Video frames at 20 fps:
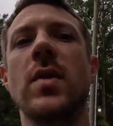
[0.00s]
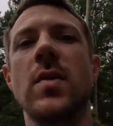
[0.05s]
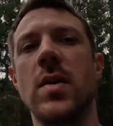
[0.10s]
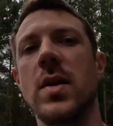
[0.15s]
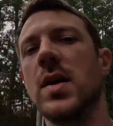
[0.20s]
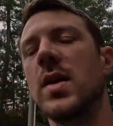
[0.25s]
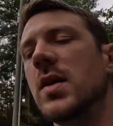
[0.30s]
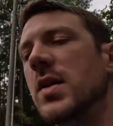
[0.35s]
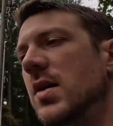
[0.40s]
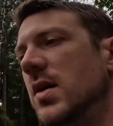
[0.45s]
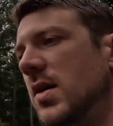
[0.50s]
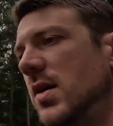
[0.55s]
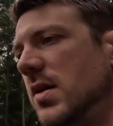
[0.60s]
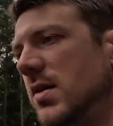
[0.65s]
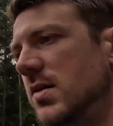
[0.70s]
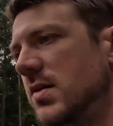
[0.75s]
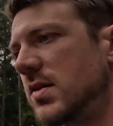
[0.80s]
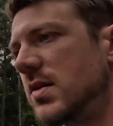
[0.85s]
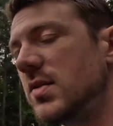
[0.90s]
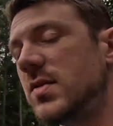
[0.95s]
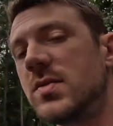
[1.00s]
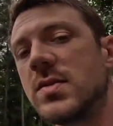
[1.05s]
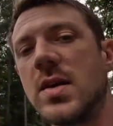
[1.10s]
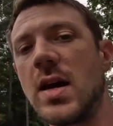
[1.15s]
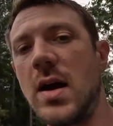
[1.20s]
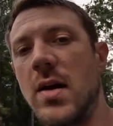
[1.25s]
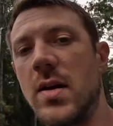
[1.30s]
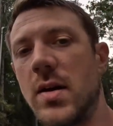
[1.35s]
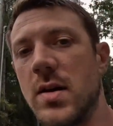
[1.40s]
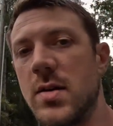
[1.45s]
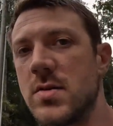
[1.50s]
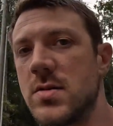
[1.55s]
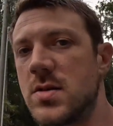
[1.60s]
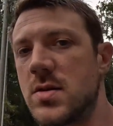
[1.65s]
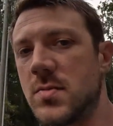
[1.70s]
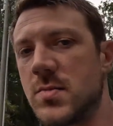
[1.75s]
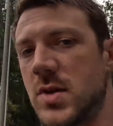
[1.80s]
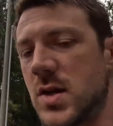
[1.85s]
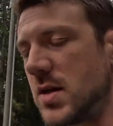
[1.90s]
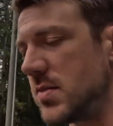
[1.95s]
to go ahead and this is how it goes
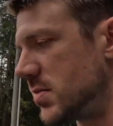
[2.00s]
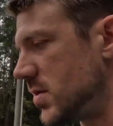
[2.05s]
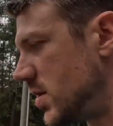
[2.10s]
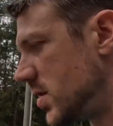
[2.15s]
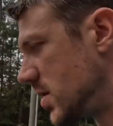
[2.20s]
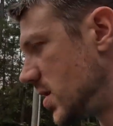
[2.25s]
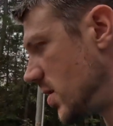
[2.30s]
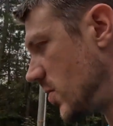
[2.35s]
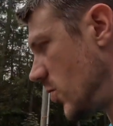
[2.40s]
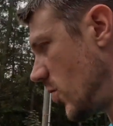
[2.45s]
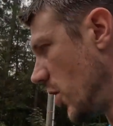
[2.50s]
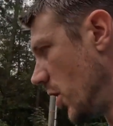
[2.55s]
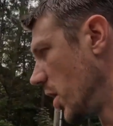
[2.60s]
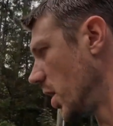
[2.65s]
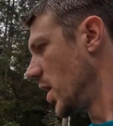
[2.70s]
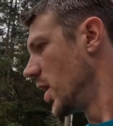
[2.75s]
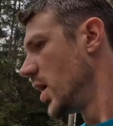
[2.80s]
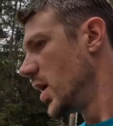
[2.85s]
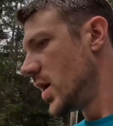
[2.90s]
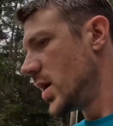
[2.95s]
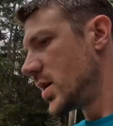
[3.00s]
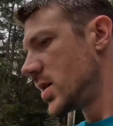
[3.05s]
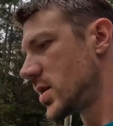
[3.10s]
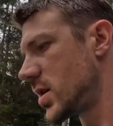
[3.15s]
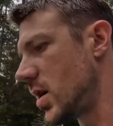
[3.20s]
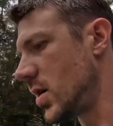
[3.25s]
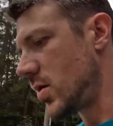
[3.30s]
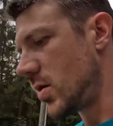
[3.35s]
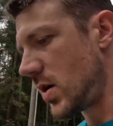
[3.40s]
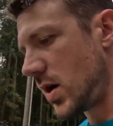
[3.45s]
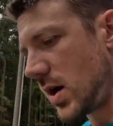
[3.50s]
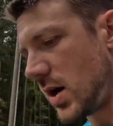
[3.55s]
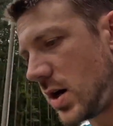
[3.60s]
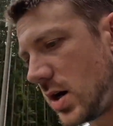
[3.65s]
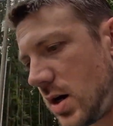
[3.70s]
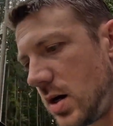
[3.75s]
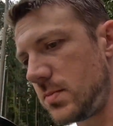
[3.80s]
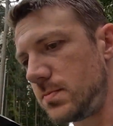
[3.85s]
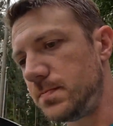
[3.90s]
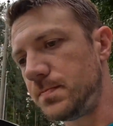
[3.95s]
sometimes. This didn't work.
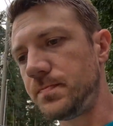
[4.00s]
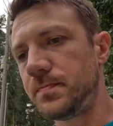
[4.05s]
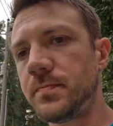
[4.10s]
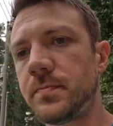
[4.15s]
So